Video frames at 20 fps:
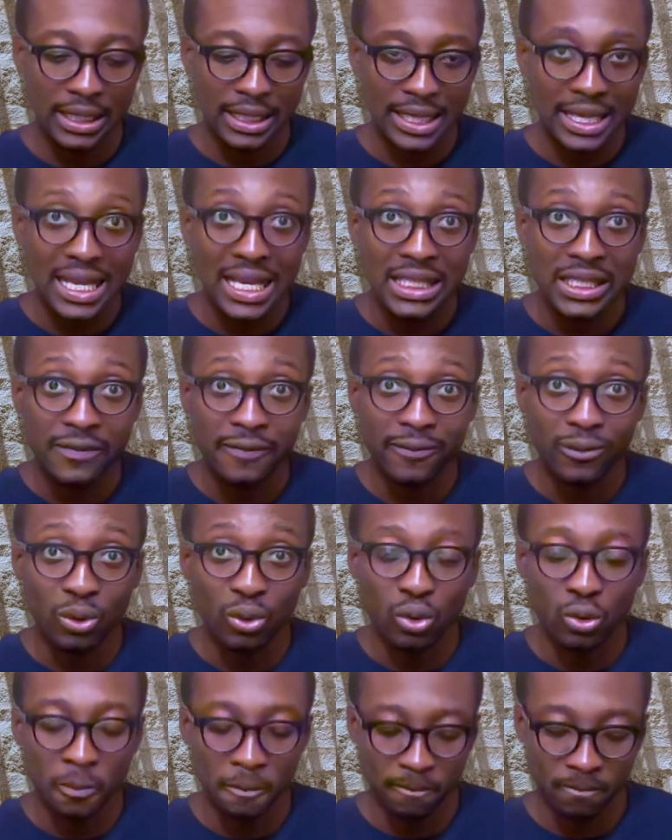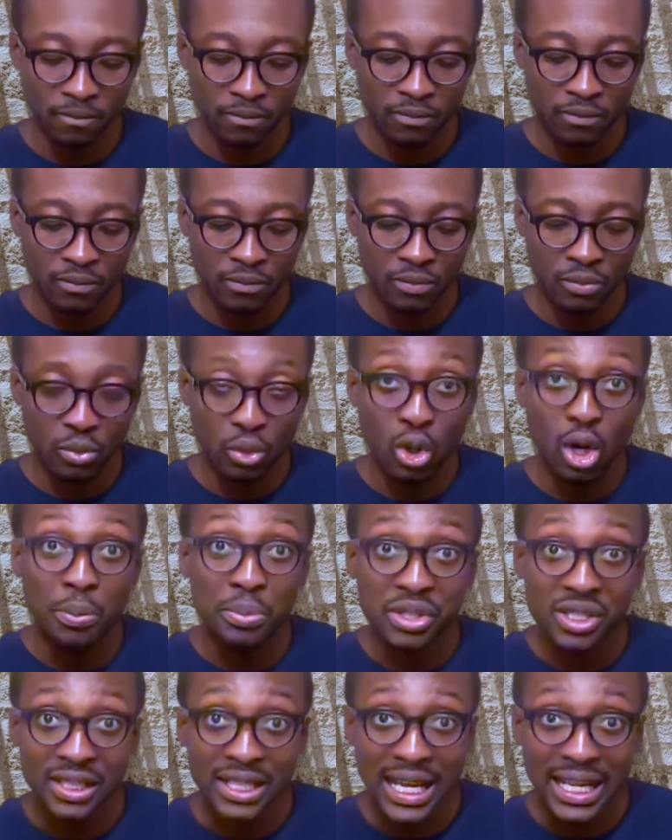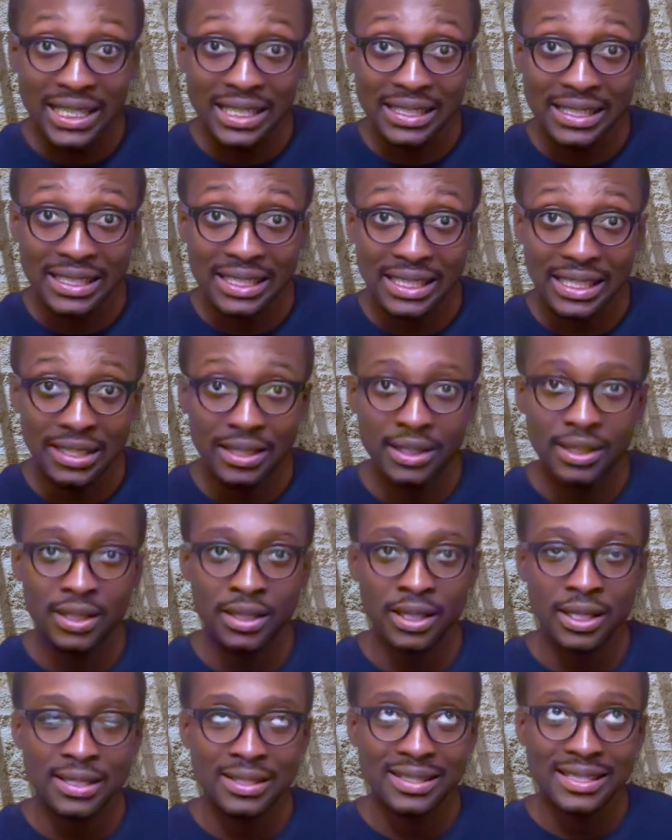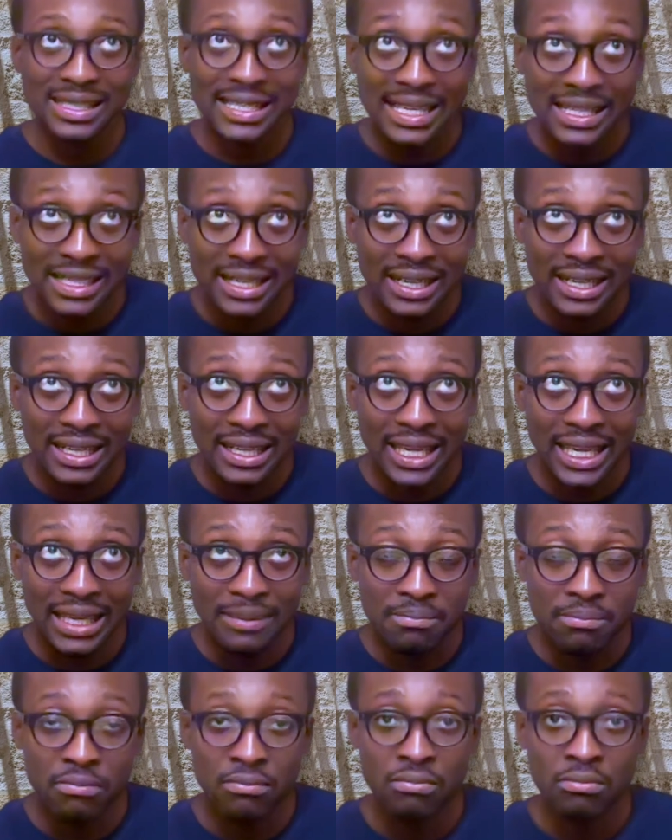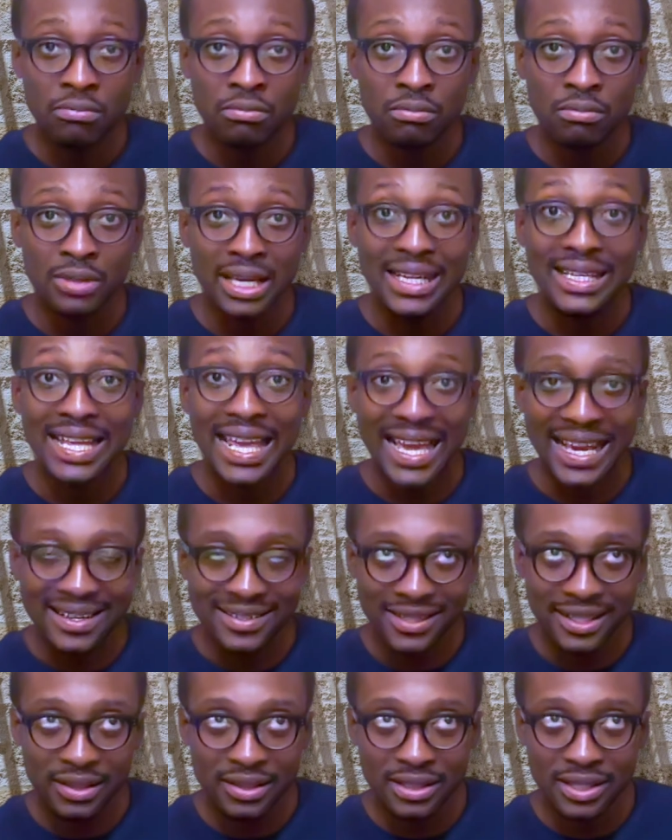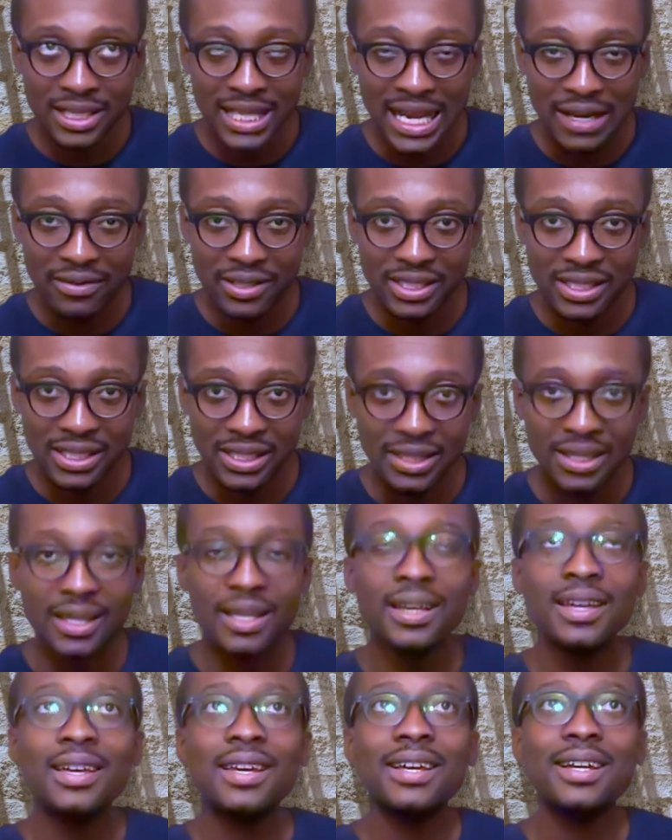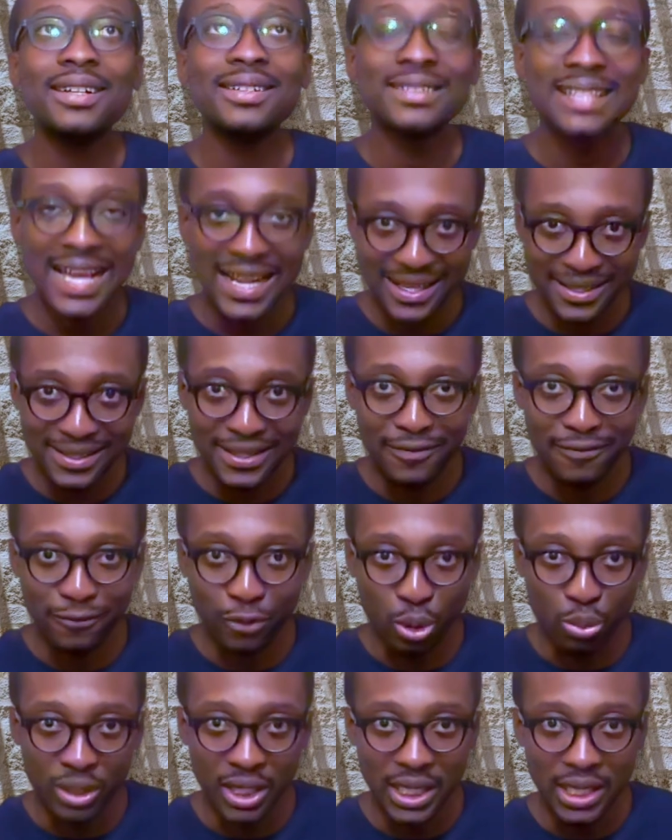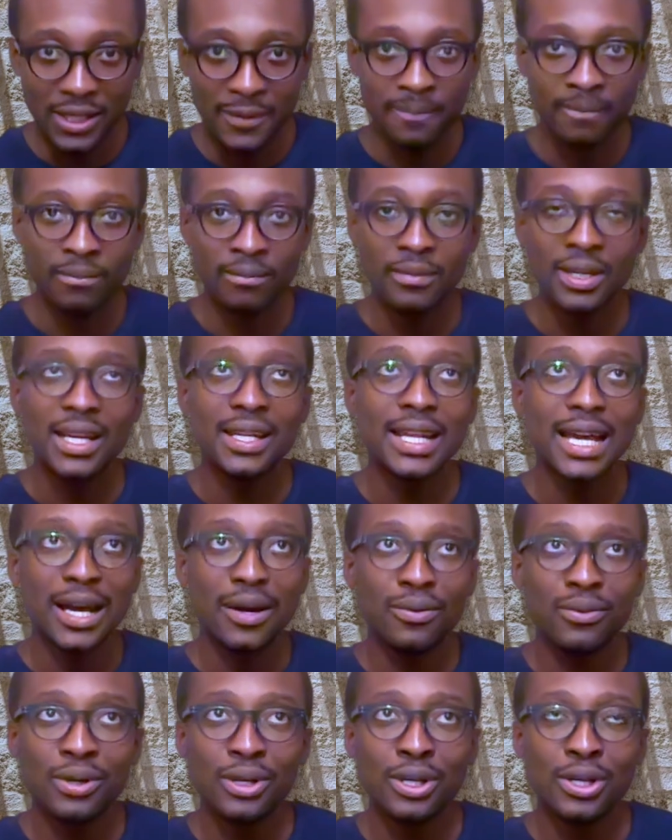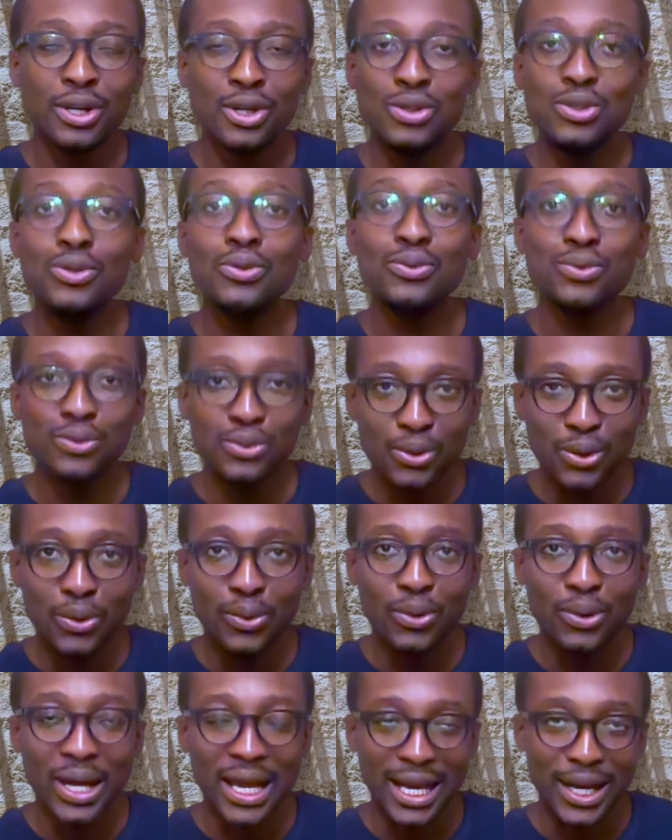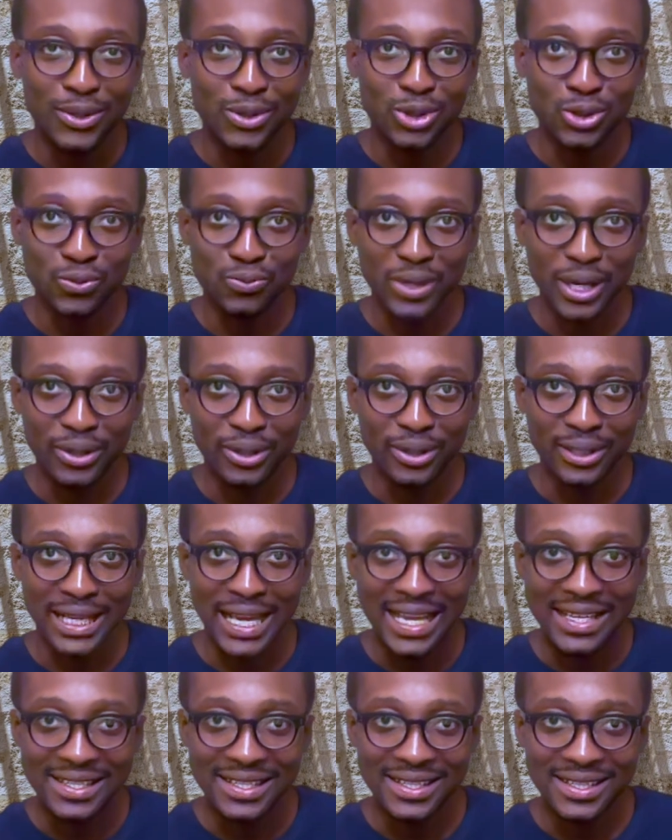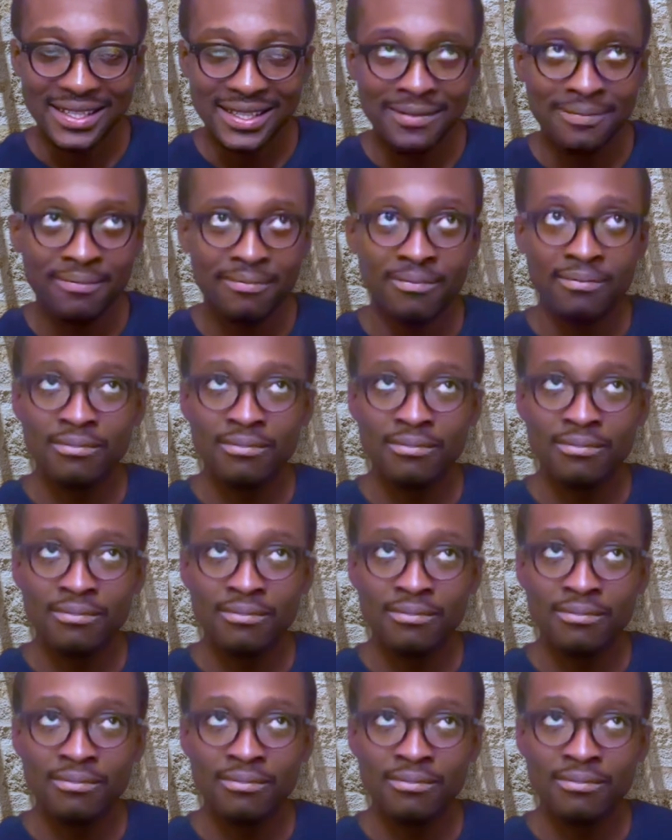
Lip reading: Cash flow, optionality, skin in the game, and exit clarity. That is the formula. And now you know how to recognize it.